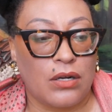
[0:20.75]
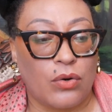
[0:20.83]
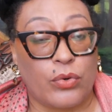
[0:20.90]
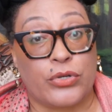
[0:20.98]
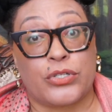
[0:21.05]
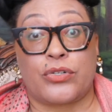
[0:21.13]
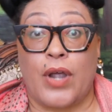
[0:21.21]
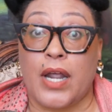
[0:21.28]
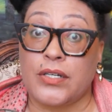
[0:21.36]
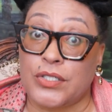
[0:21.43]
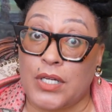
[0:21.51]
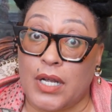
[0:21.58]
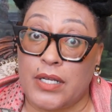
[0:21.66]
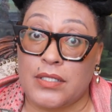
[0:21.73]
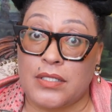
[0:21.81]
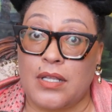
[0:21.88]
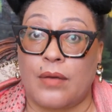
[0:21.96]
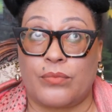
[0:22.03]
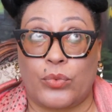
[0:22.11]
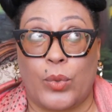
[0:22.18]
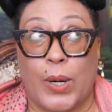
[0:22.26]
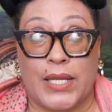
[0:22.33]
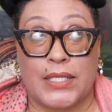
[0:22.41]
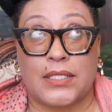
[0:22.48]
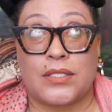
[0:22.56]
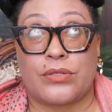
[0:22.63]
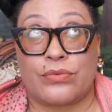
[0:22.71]
or strategize some
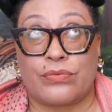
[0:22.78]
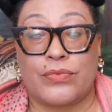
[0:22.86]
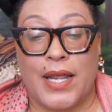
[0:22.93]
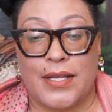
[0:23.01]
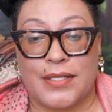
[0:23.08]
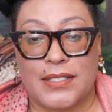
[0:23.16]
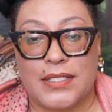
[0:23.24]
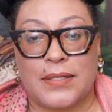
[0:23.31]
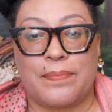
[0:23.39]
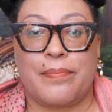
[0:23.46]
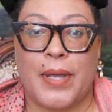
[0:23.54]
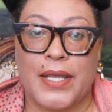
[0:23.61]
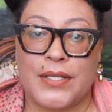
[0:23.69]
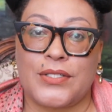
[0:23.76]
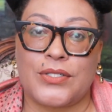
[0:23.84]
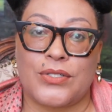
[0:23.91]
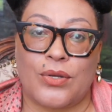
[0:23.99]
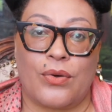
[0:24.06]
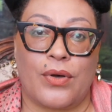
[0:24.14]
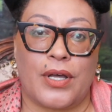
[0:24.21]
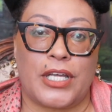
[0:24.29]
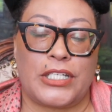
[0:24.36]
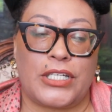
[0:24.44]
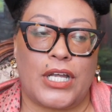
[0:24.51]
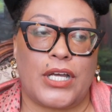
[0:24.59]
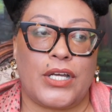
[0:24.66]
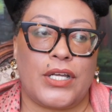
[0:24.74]
ways to rest based
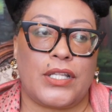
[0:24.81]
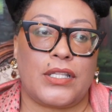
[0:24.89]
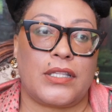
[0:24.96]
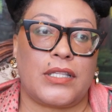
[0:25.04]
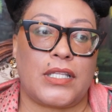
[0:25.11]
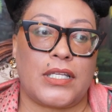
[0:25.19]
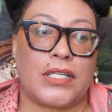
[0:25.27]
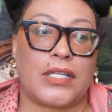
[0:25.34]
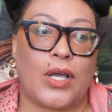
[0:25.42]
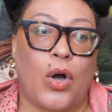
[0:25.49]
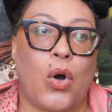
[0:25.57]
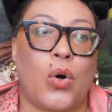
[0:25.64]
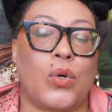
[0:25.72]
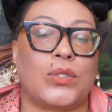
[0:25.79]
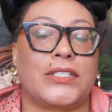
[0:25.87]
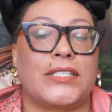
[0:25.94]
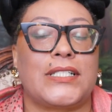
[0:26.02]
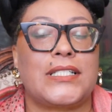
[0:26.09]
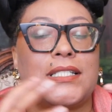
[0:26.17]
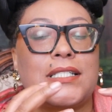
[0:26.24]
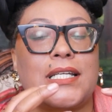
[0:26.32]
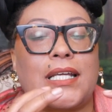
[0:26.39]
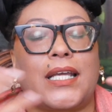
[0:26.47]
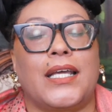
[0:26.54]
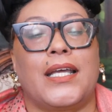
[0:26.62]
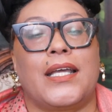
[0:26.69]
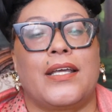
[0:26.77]
on the
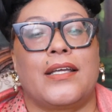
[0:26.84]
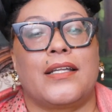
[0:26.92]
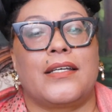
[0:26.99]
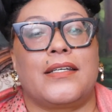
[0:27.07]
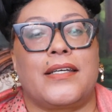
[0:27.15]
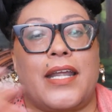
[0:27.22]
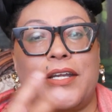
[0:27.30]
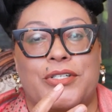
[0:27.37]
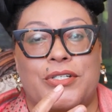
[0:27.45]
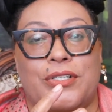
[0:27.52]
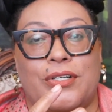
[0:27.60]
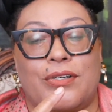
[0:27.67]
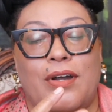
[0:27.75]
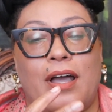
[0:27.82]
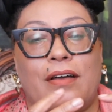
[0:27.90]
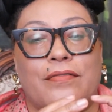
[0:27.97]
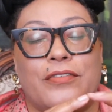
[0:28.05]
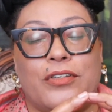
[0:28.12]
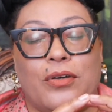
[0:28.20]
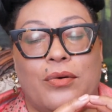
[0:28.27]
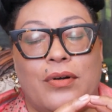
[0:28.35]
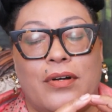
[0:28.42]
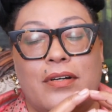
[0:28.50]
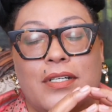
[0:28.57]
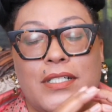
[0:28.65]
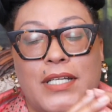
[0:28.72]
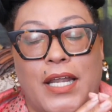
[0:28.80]
holistic nature of
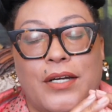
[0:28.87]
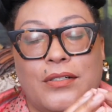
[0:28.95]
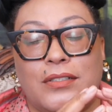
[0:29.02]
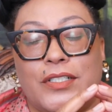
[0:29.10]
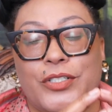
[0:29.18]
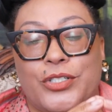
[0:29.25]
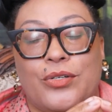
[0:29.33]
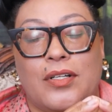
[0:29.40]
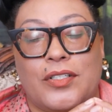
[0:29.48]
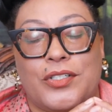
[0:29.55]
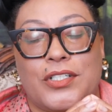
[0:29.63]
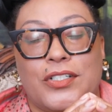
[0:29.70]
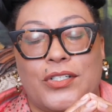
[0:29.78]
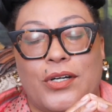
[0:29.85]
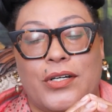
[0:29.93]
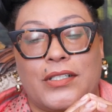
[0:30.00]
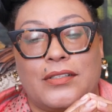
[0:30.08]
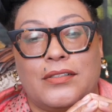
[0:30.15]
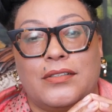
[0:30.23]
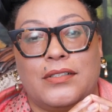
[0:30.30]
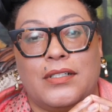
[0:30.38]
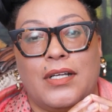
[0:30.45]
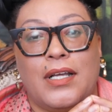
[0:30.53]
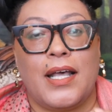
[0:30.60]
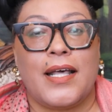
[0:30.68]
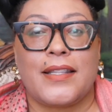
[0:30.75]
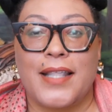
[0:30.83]
your natal astrology chart.
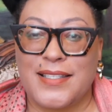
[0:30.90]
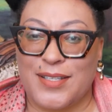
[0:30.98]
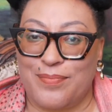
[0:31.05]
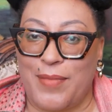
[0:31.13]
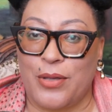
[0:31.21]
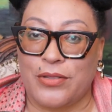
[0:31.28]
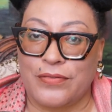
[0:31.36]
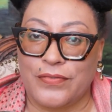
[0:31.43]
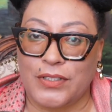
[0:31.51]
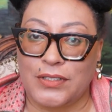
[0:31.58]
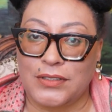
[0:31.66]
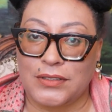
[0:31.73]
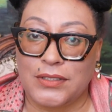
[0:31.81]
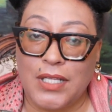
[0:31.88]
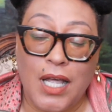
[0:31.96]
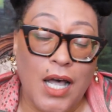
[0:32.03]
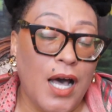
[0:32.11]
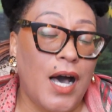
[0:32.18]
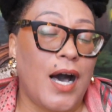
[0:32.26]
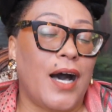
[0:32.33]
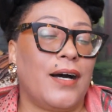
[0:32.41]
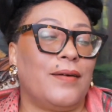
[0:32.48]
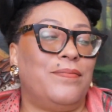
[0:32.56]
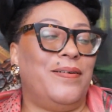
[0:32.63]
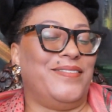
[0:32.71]
That's a mouthful. I'm